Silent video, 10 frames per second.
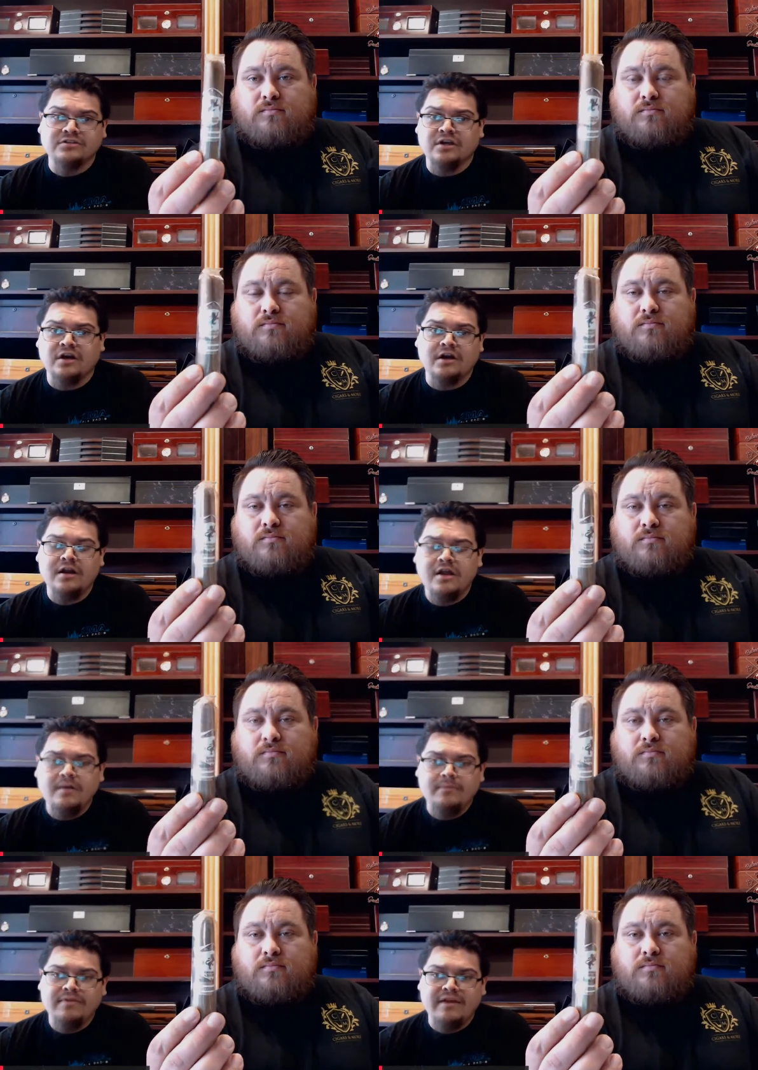Speaker 1: cigar.
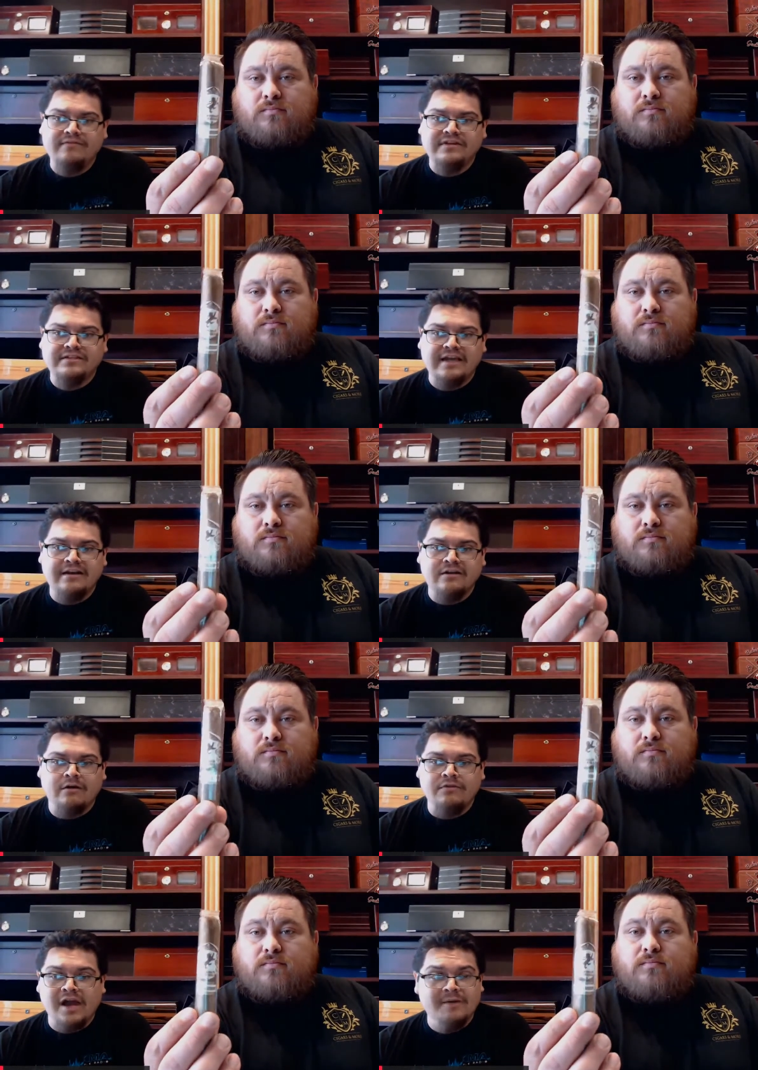But they've decided to go
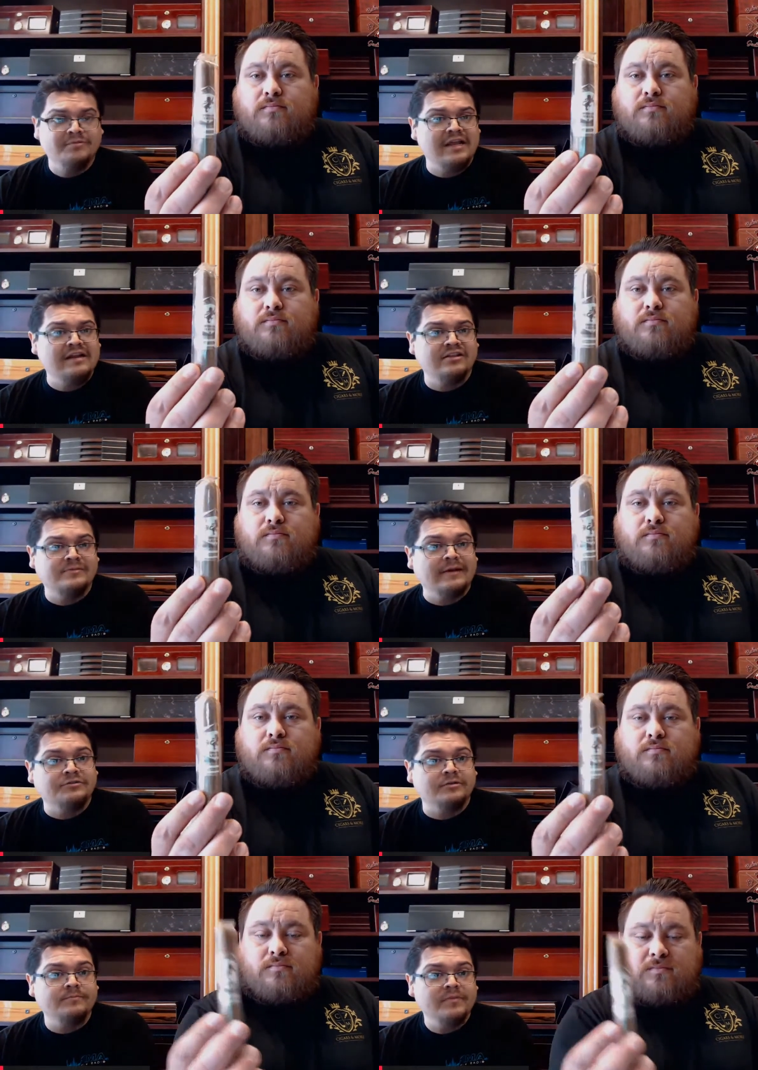on the opposite end of the
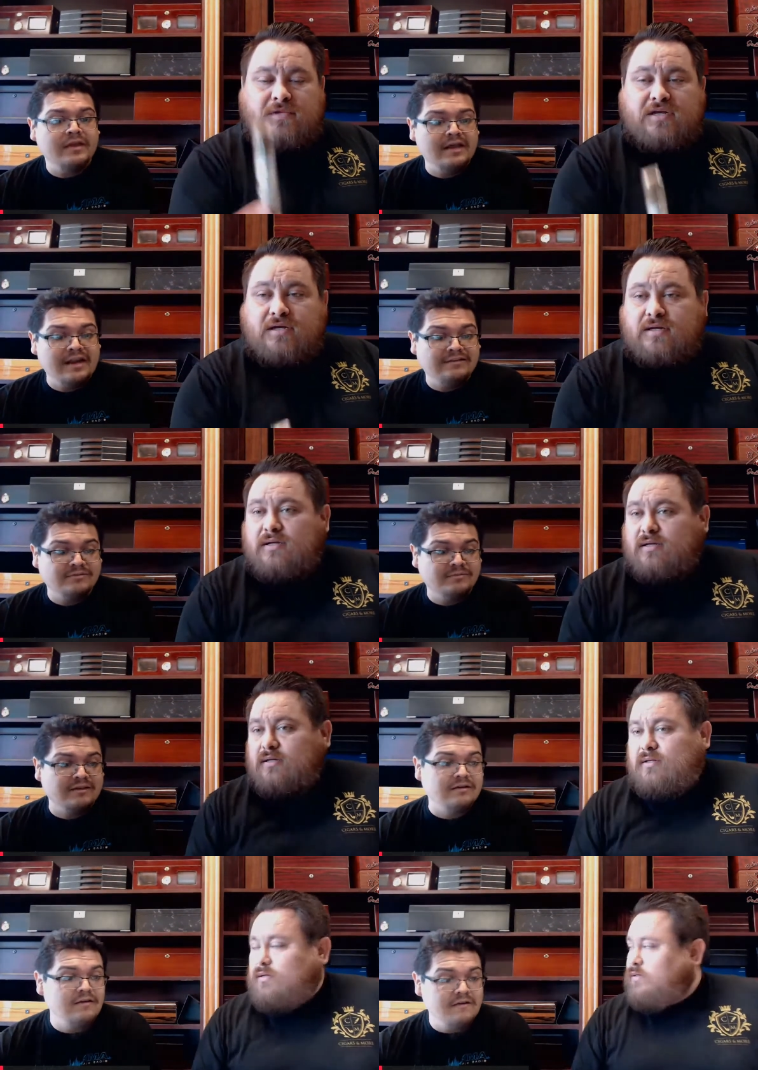spectrum and have
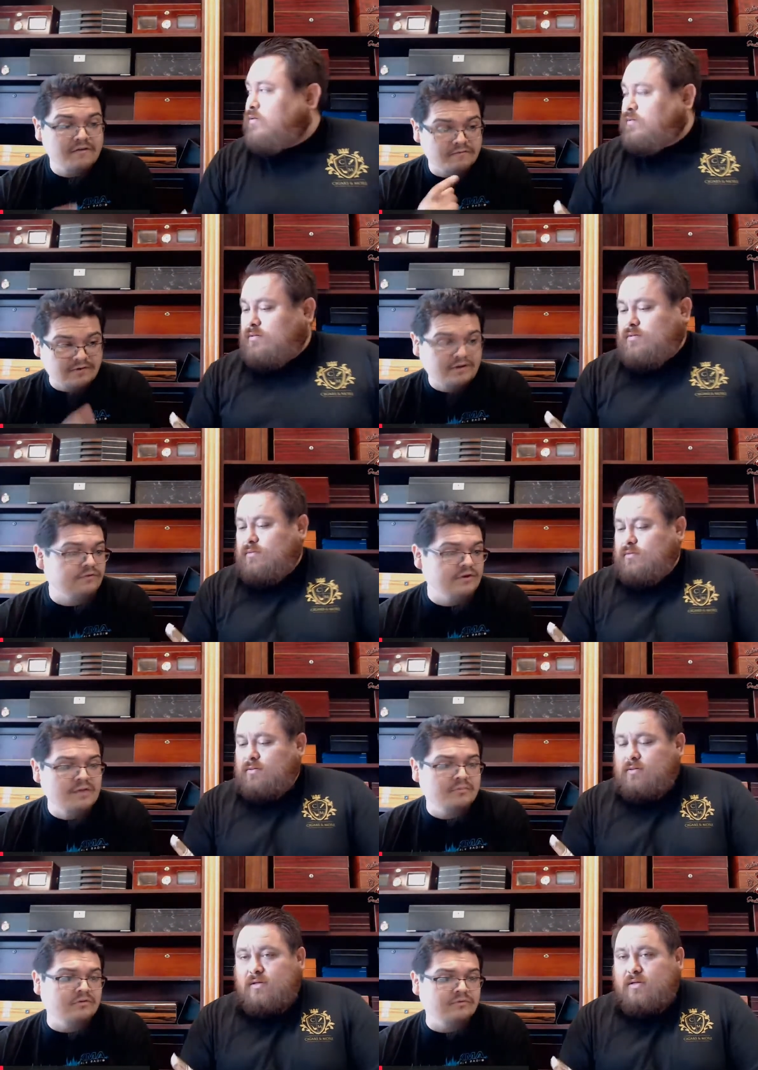something very
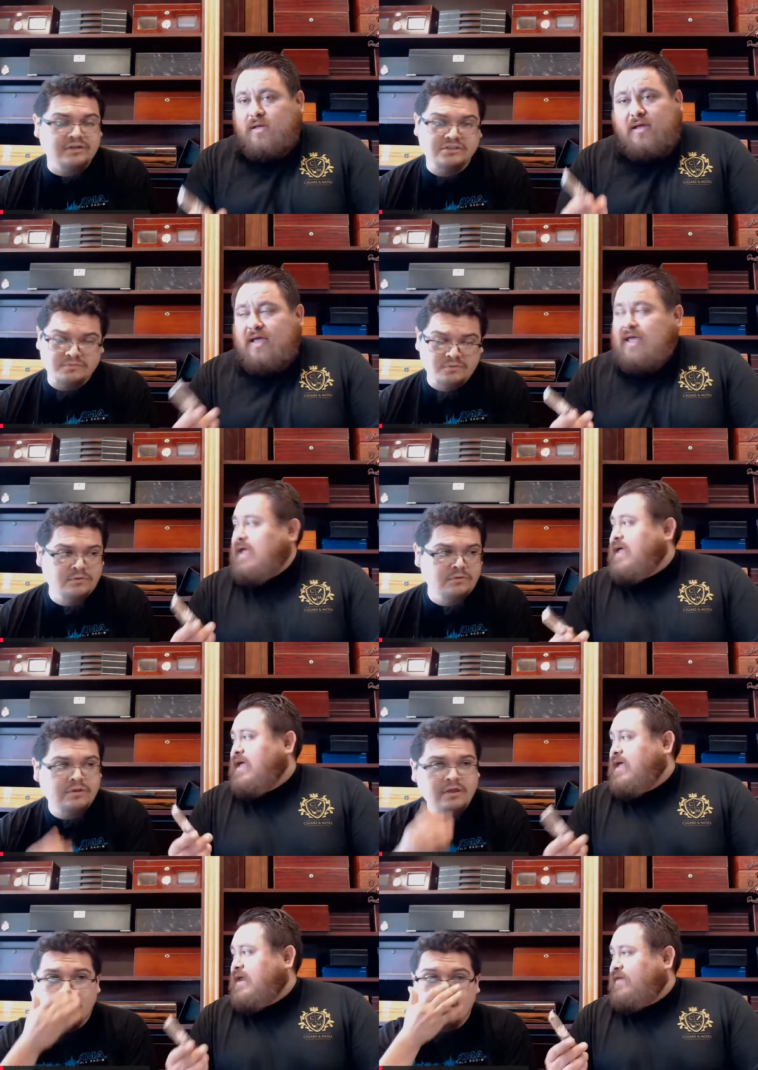phenomenal, very smooth.
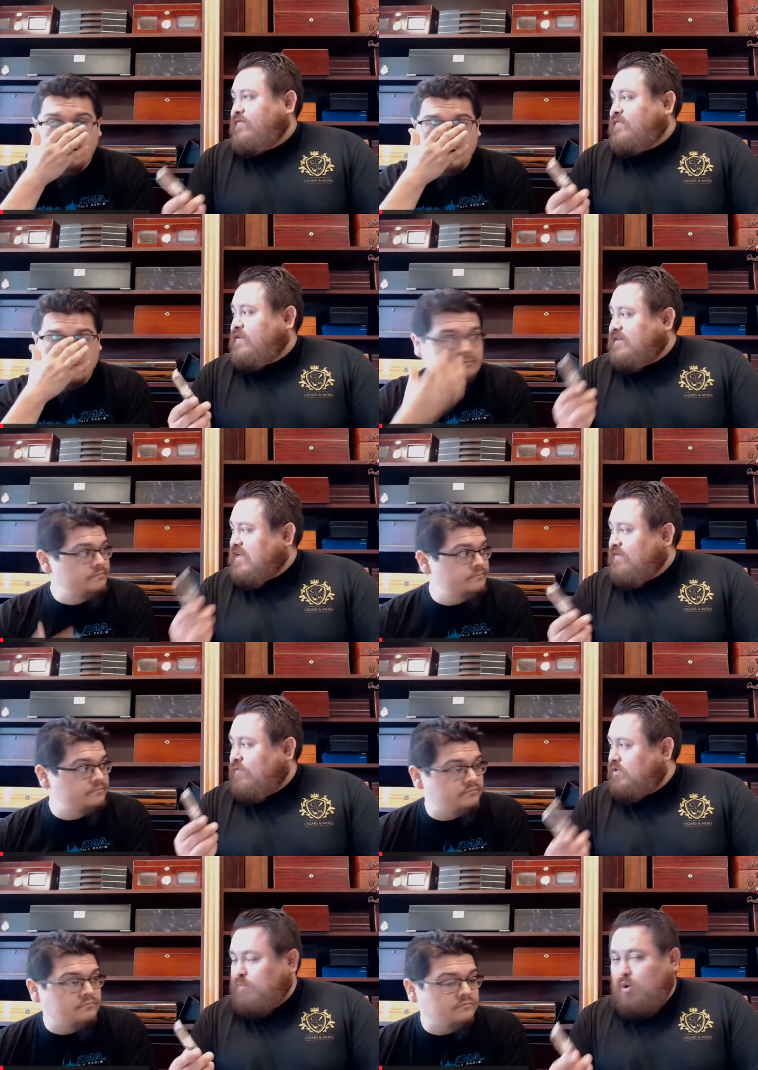
Speaker 2: And I've got to say, I've
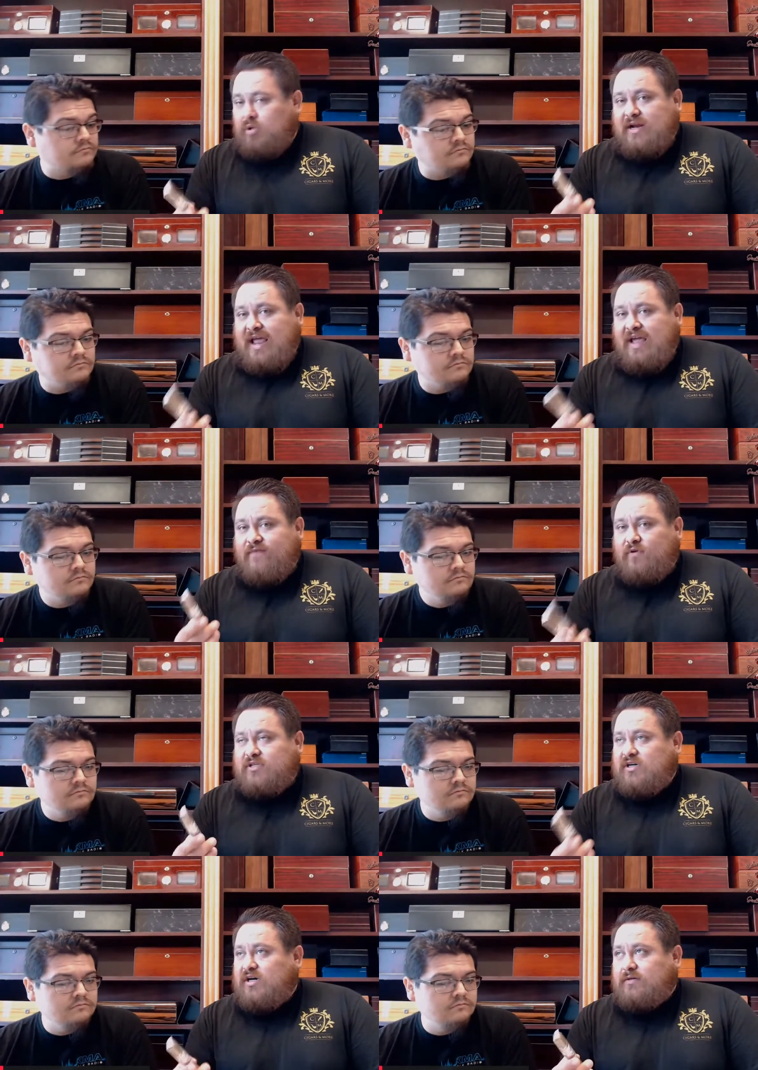only smoked it a handful of
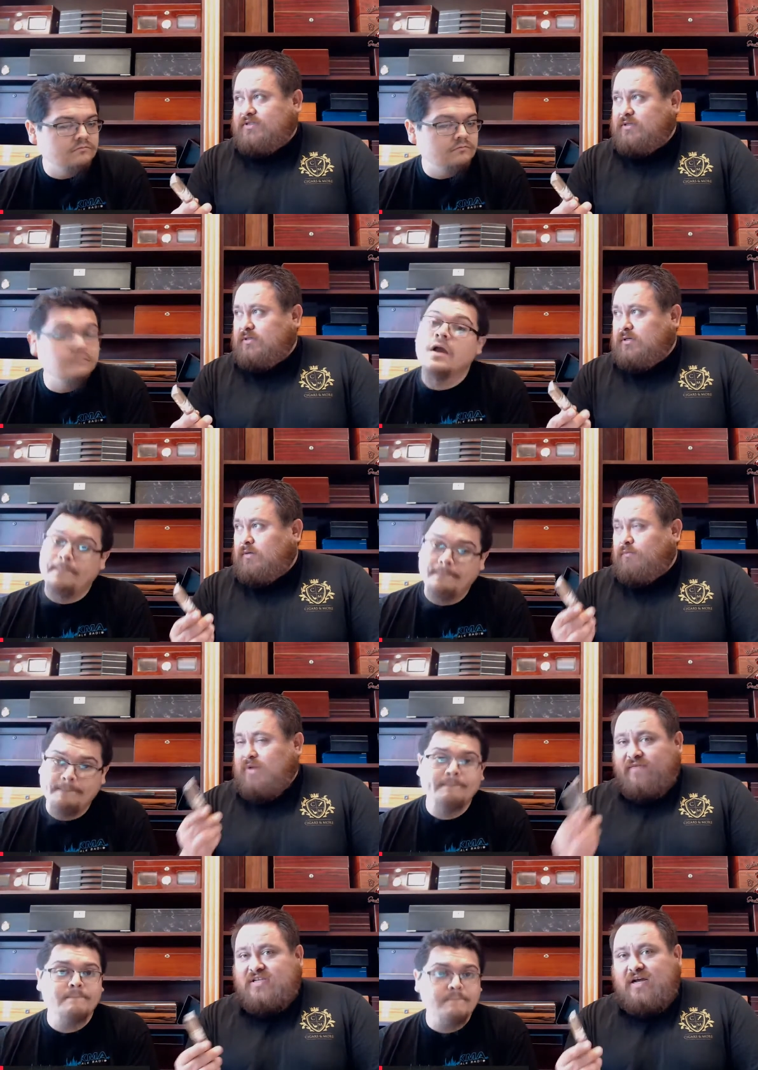times. Yeah. But
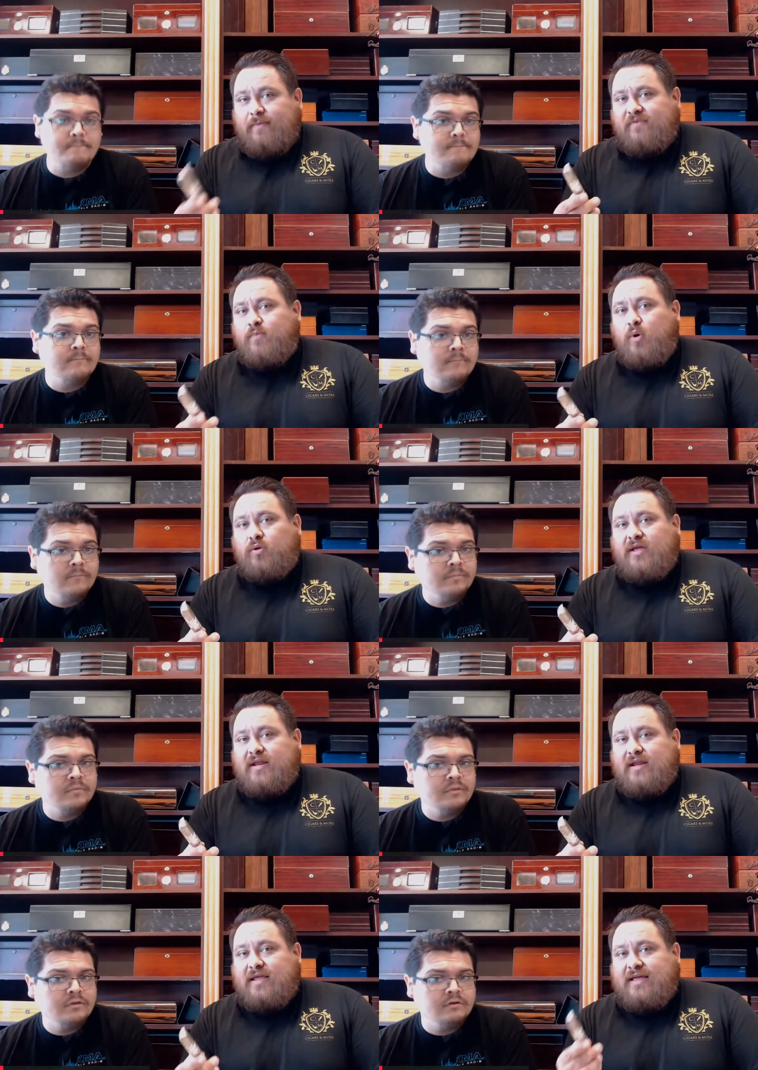every time I've smoked it,
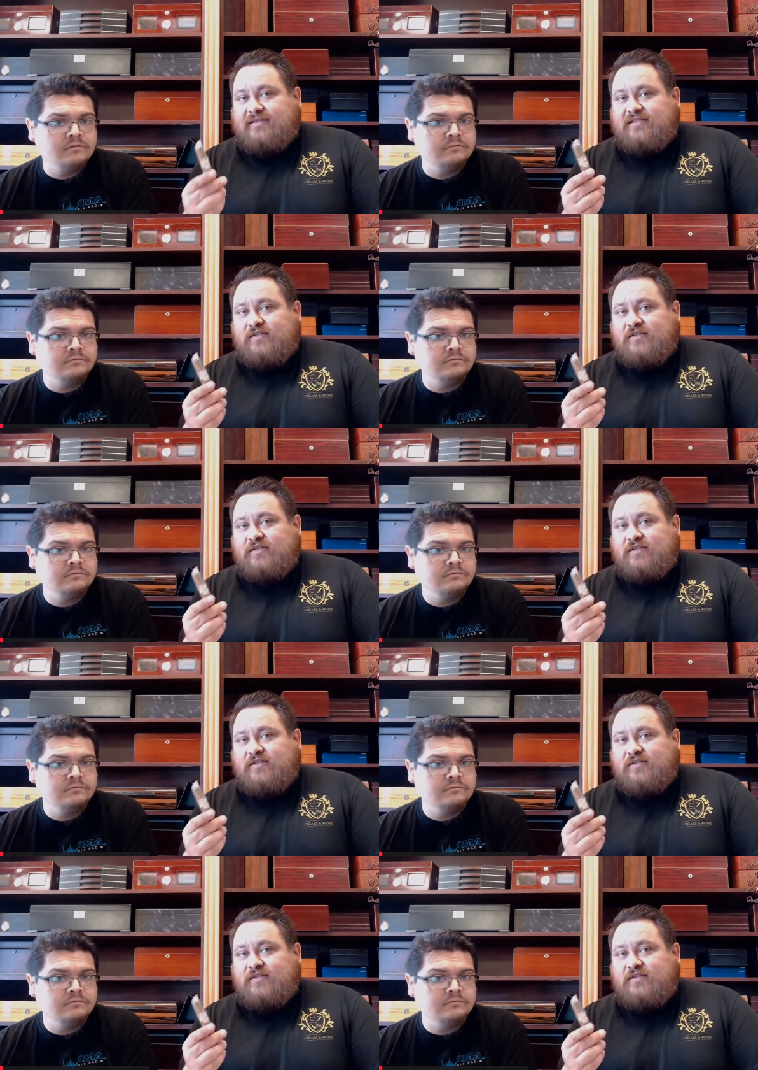it